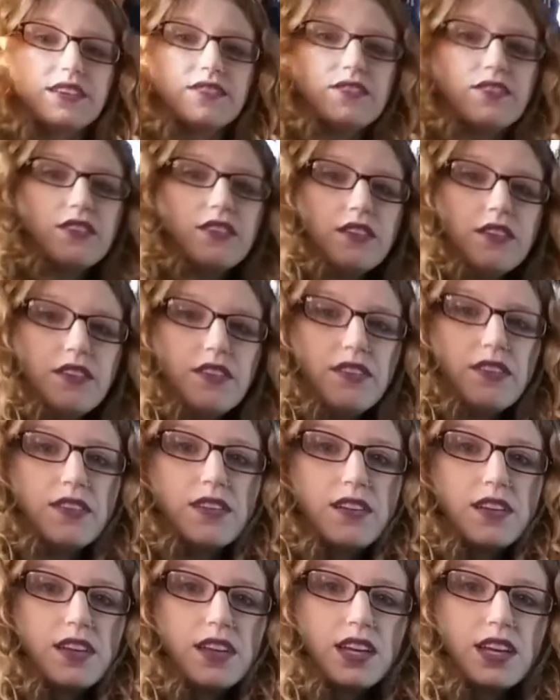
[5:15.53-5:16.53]
Very
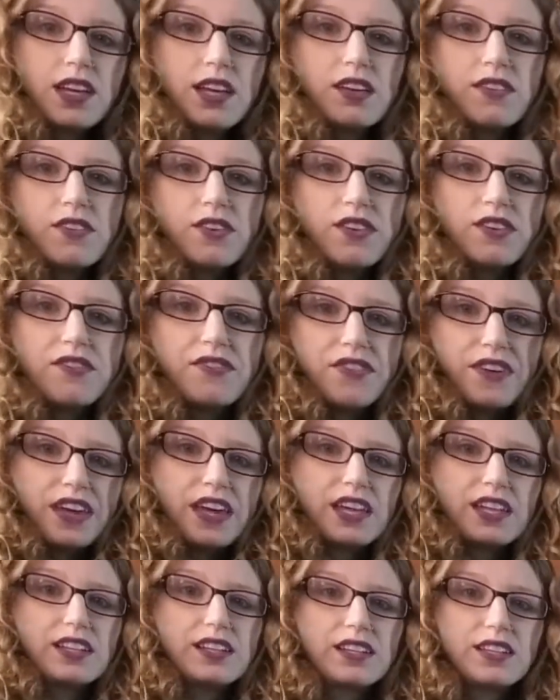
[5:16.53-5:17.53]

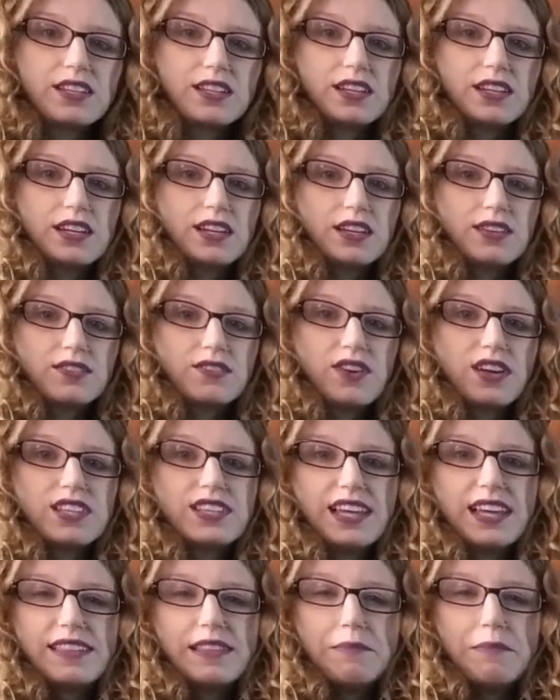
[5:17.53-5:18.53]
faint. Right
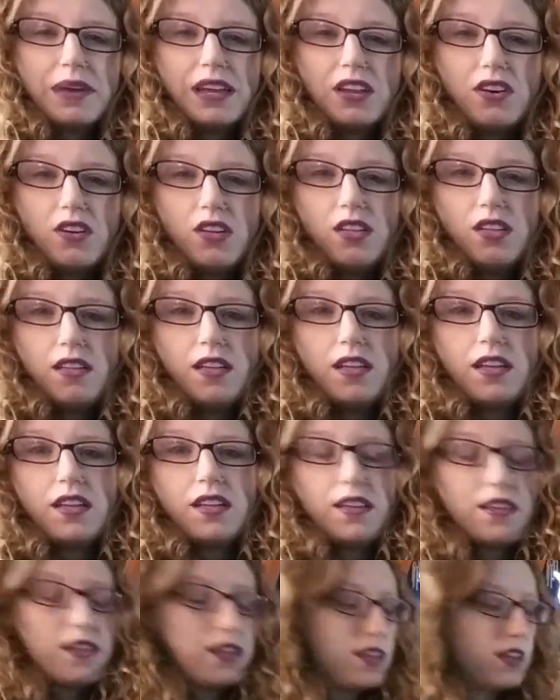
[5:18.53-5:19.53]
down the middle.
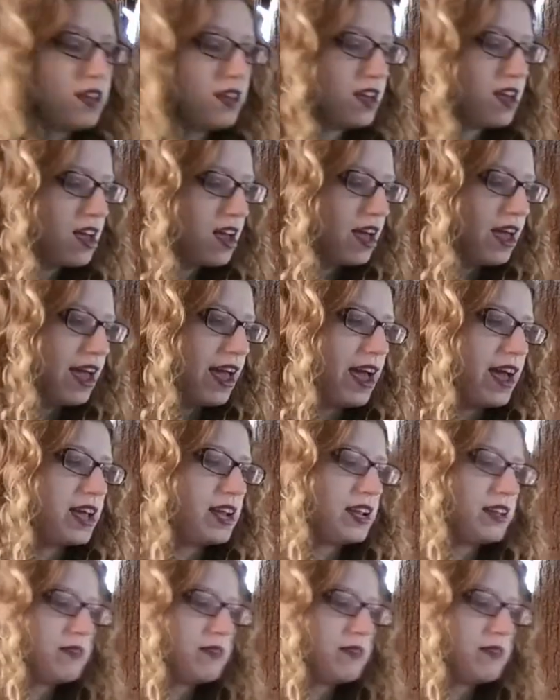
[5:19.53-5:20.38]
And